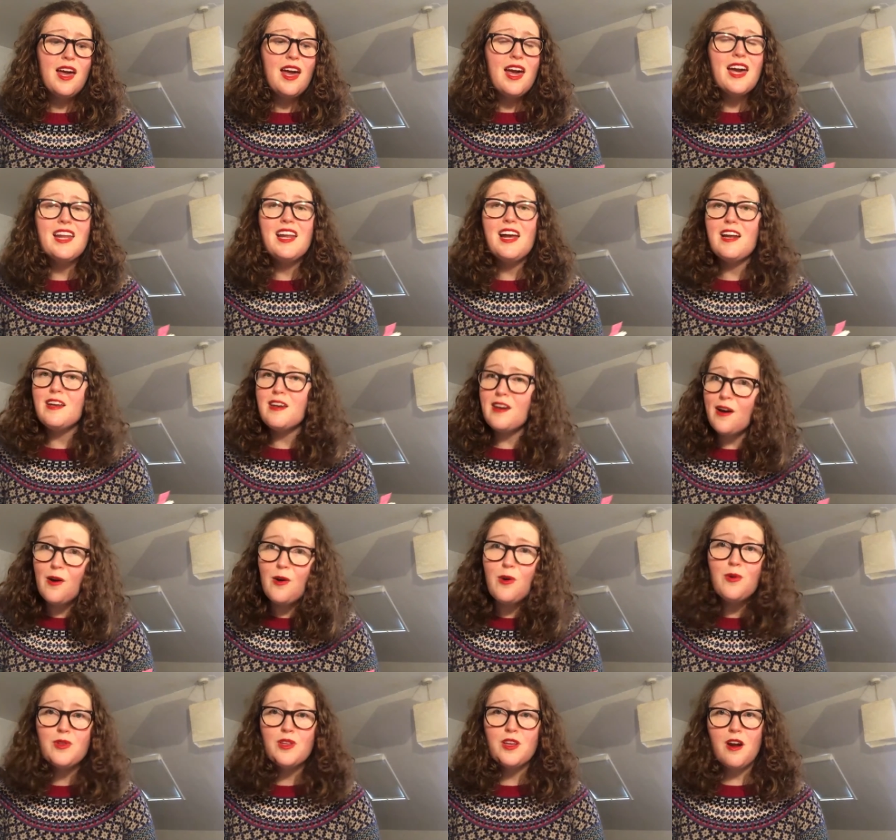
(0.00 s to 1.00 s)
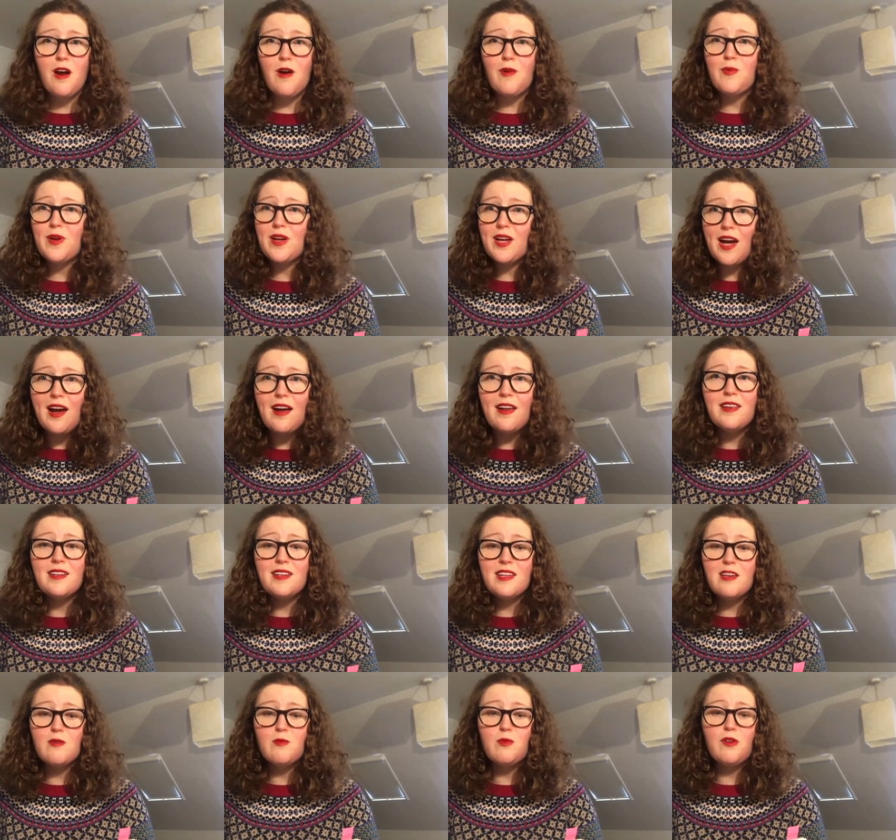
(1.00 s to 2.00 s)
And I know that our
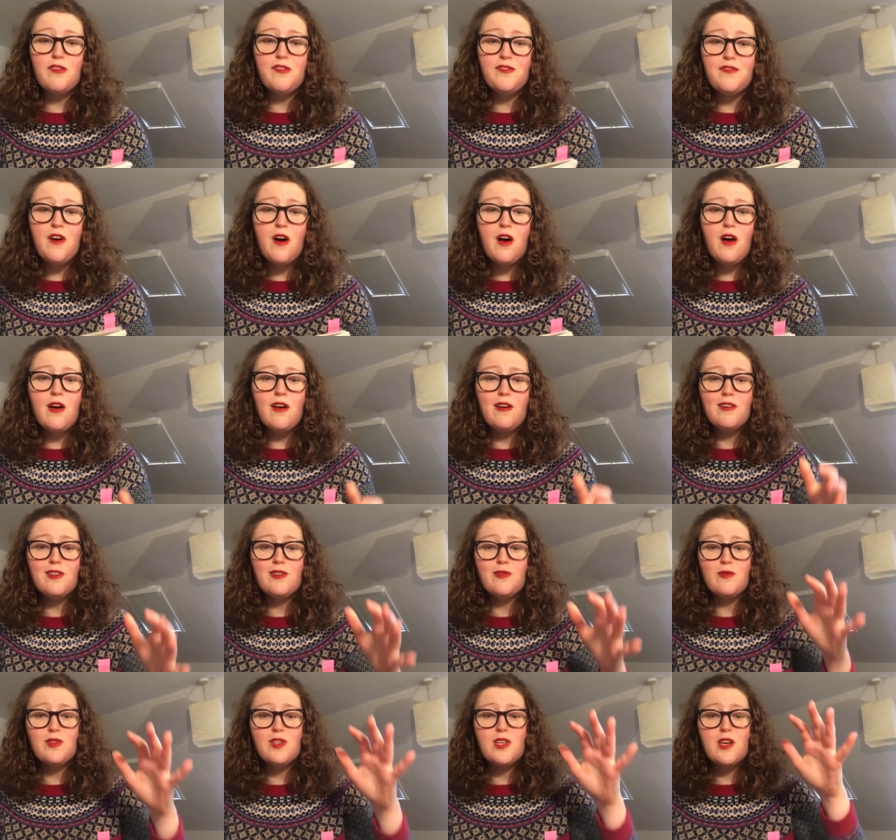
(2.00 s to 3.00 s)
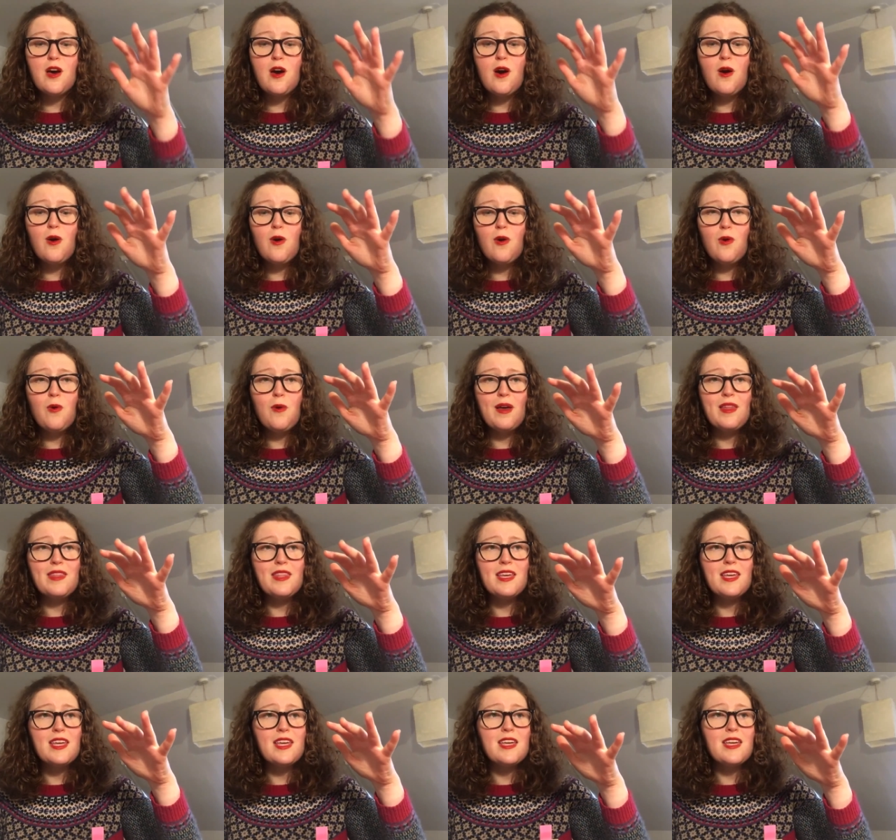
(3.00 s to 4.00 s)
reality will fall through the O and
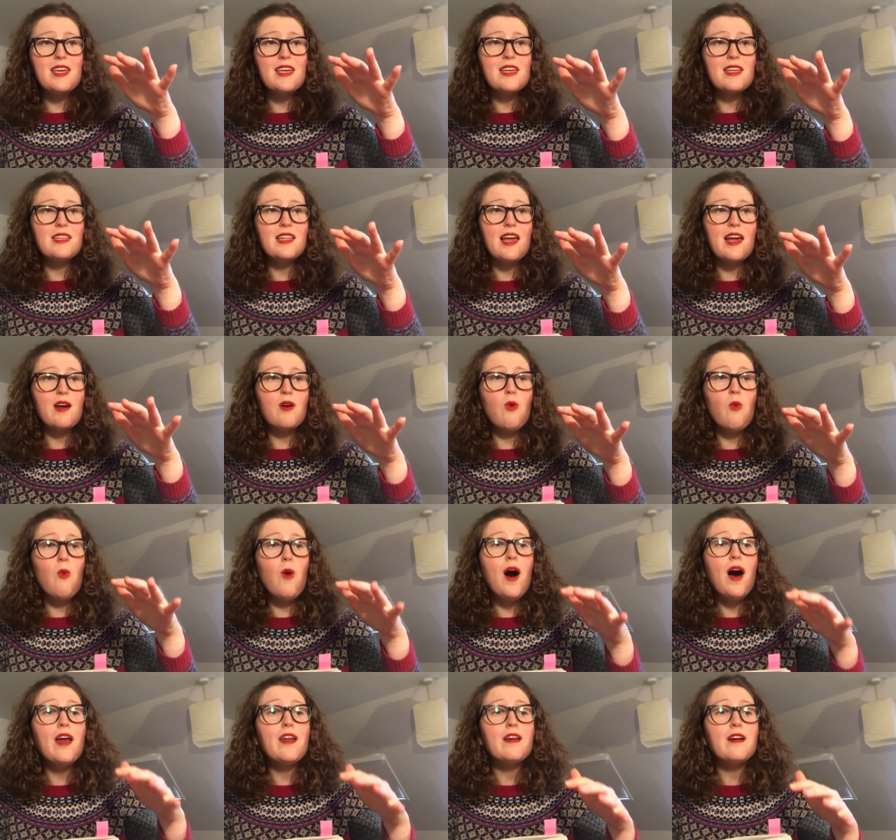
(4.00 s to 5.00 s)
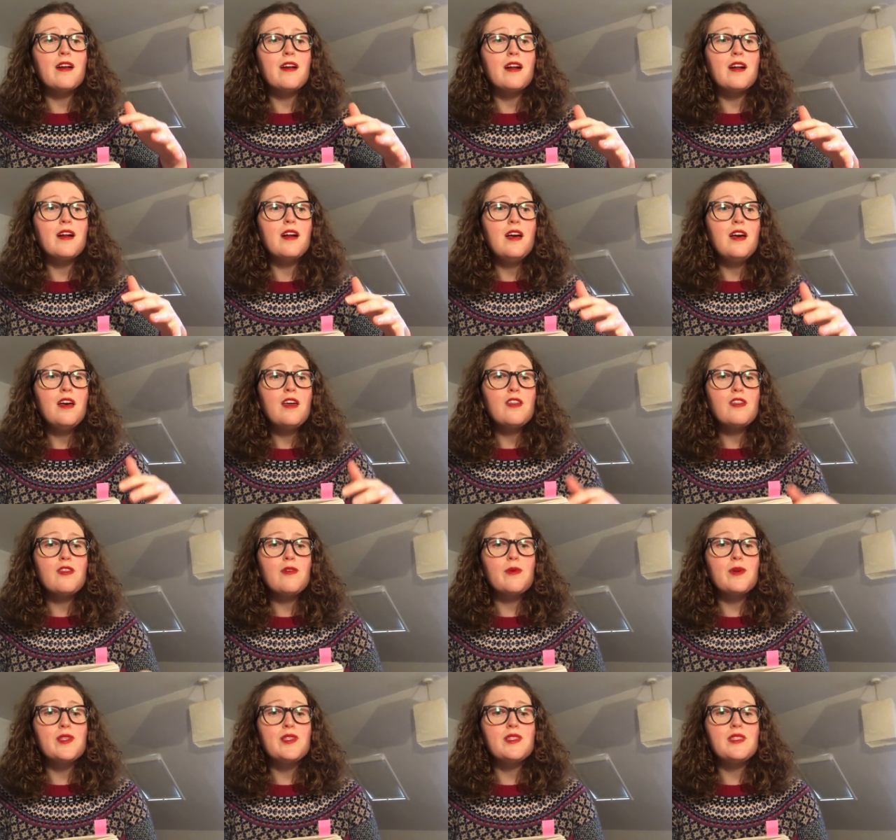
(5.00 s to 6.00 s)
the E like water
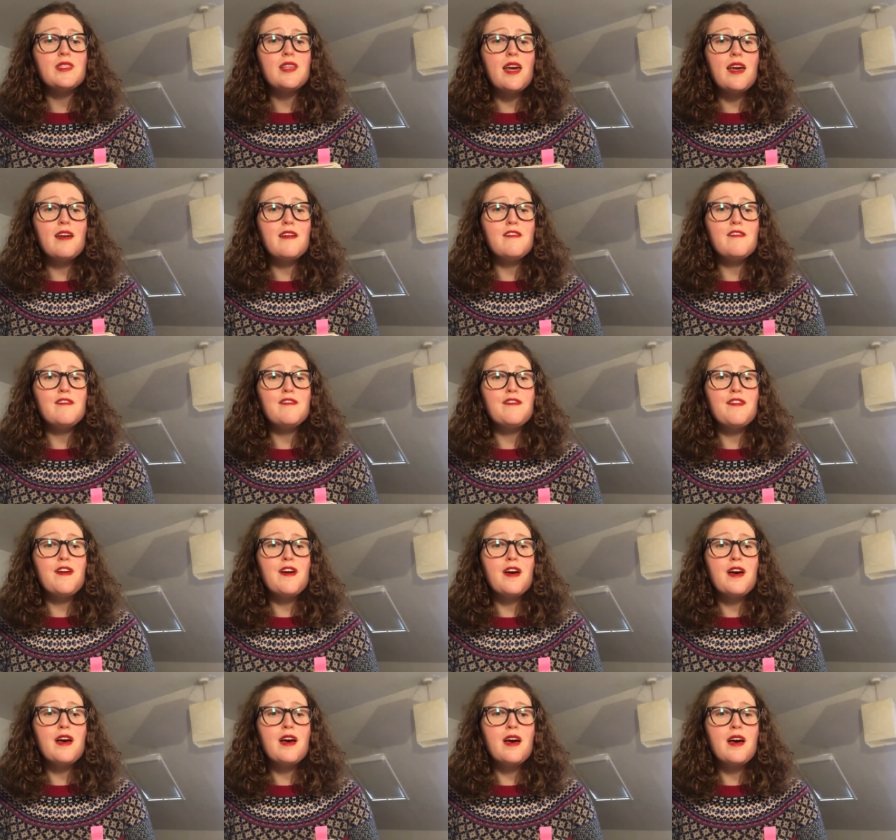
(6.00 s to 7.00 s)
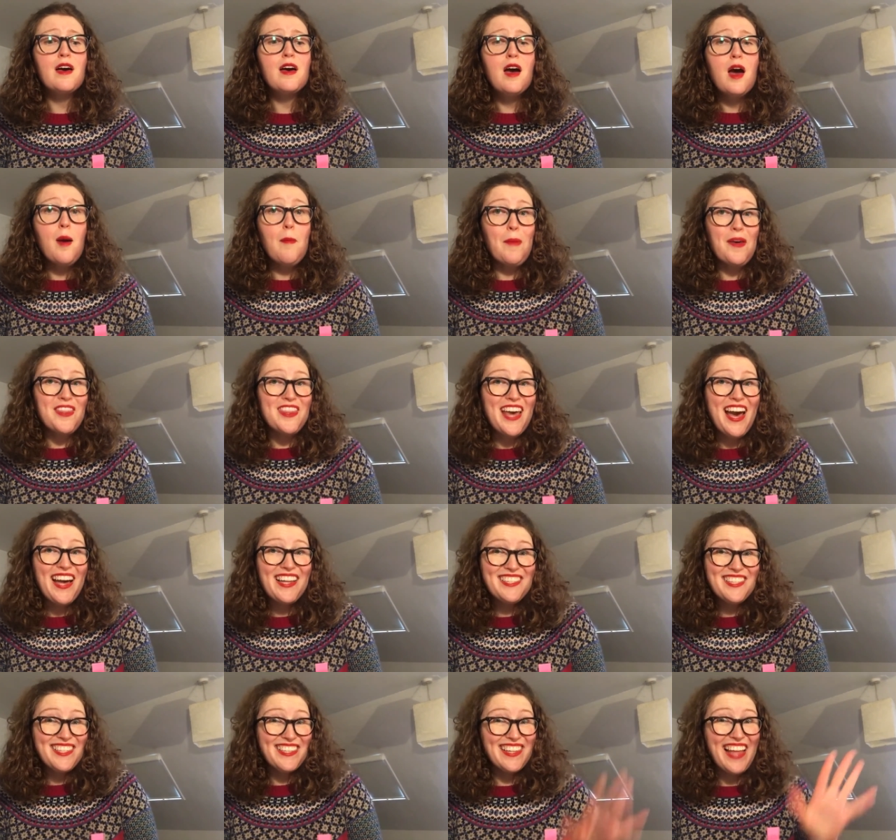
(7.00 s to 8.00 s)
through a sieve. But
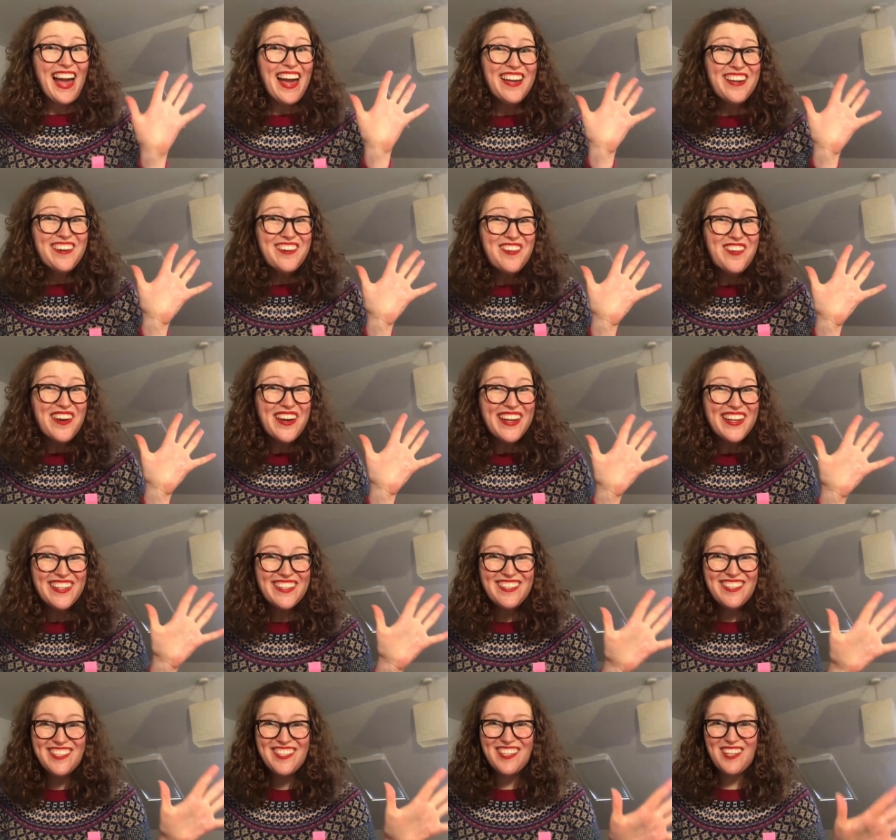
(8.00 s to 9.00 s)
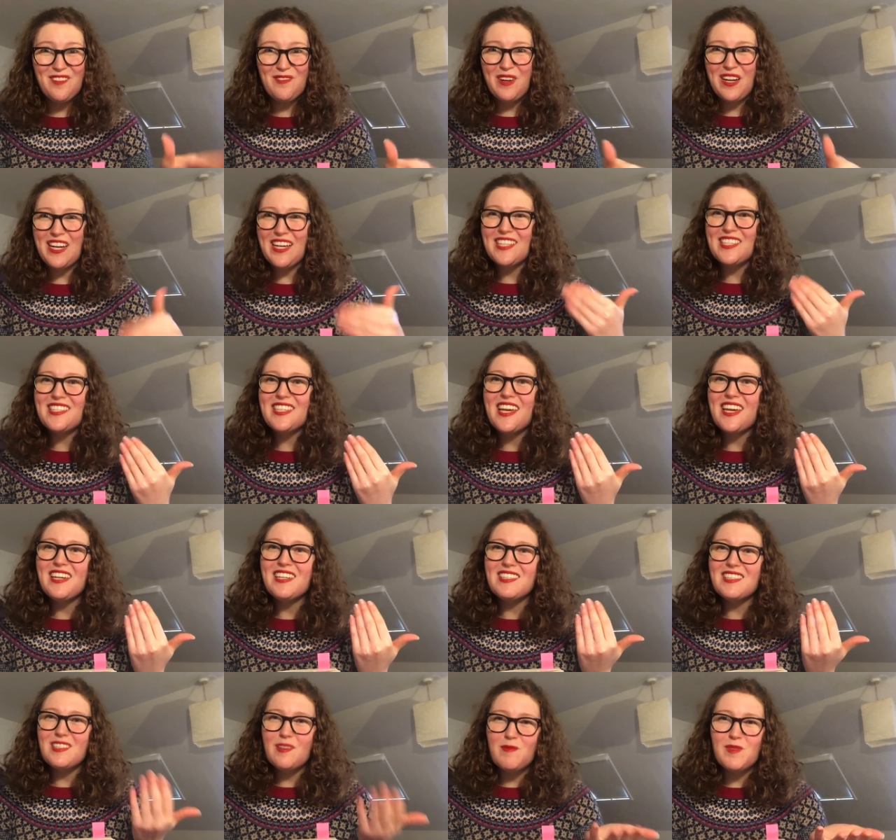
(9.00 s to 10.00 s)
that's language, and when I say
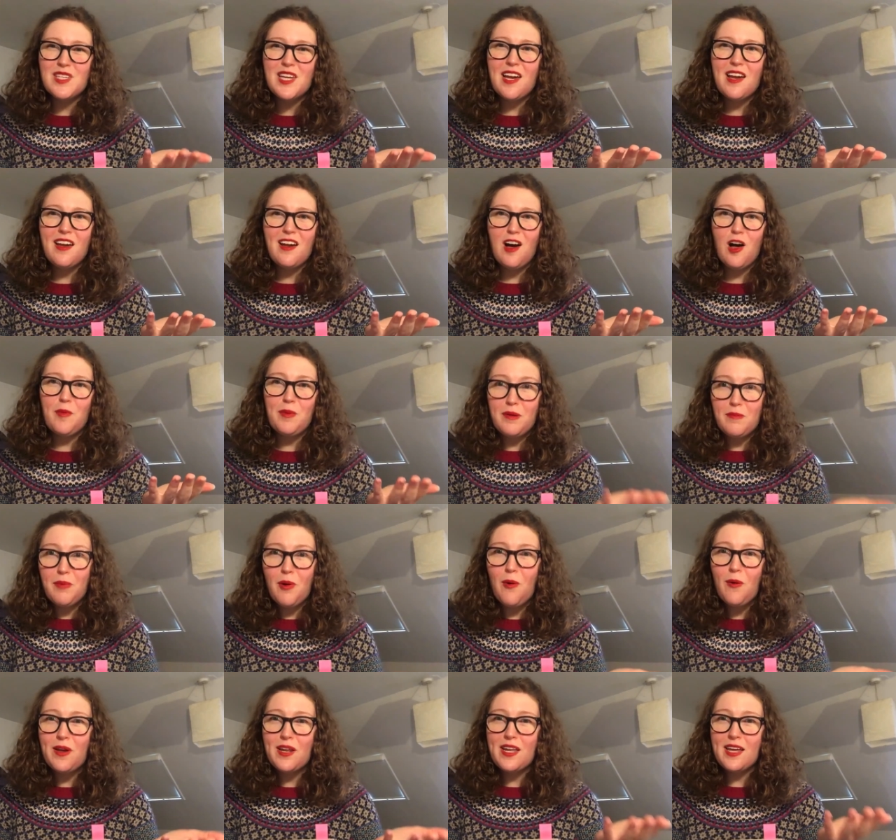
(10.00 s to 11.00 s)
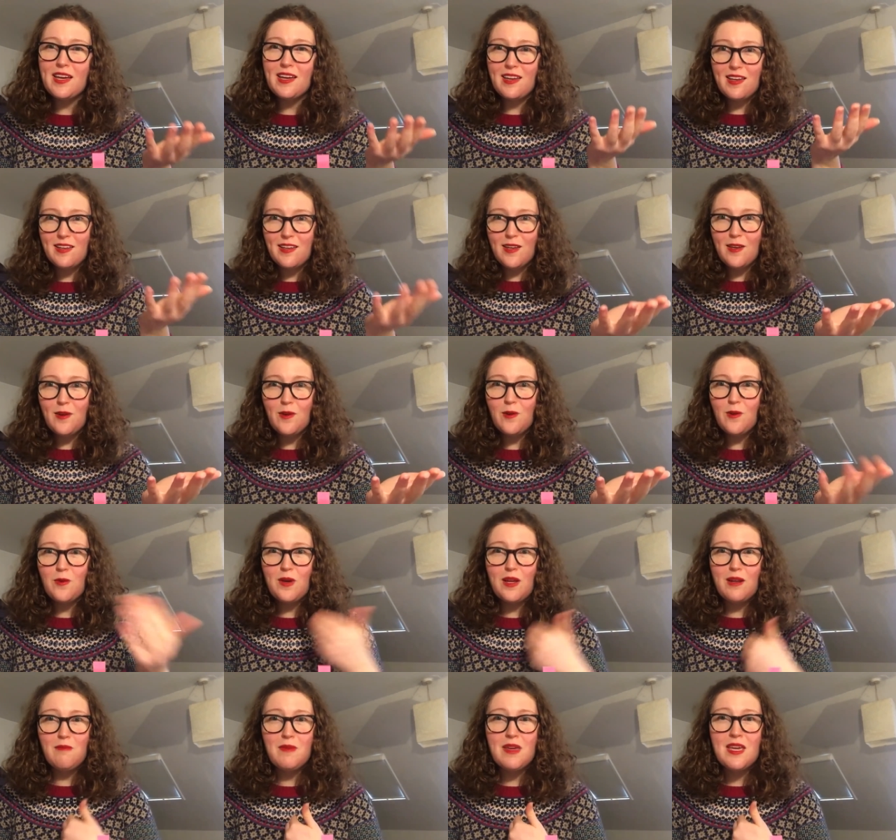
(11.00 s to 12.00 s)
it someday, I'll be pointing at you
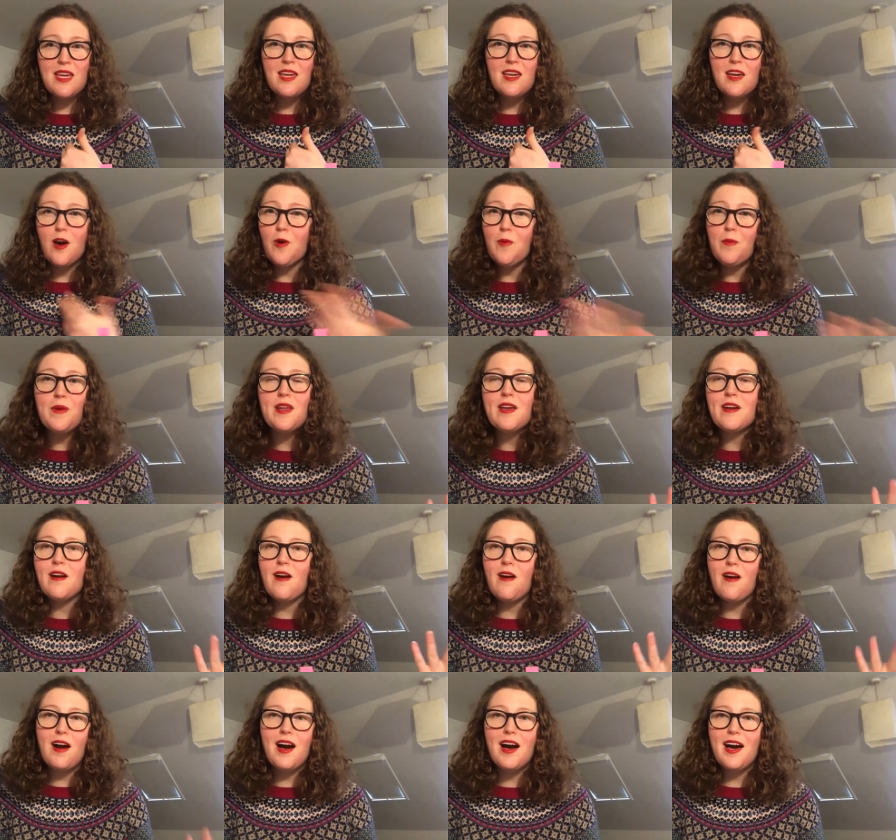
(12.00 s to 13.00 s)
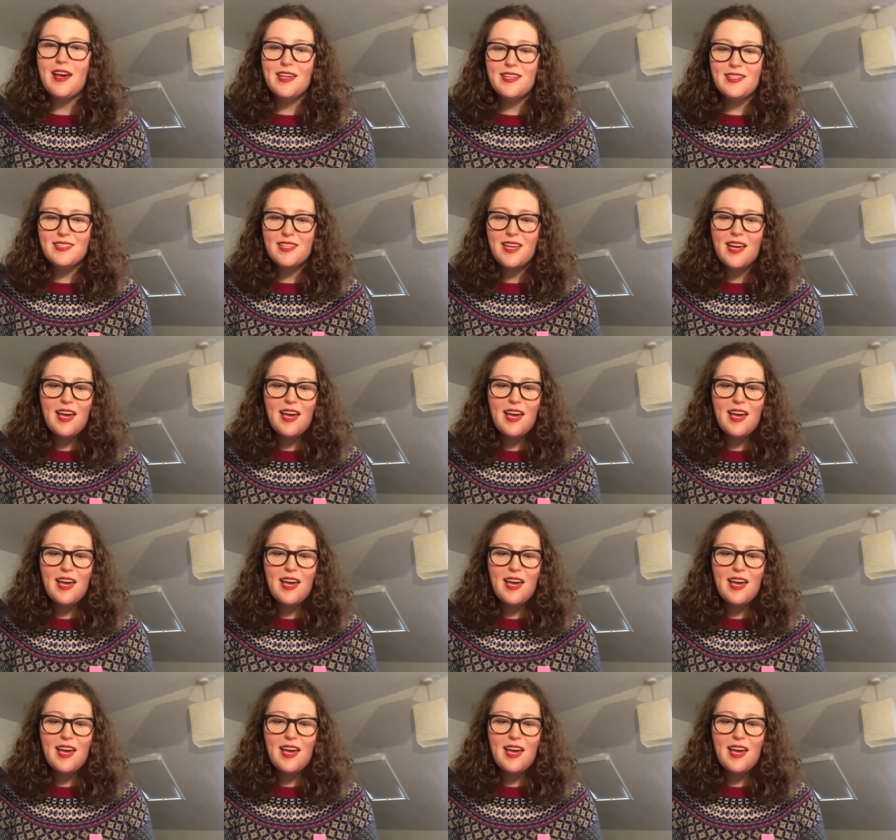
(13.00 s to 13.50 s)
and me, opening our eyes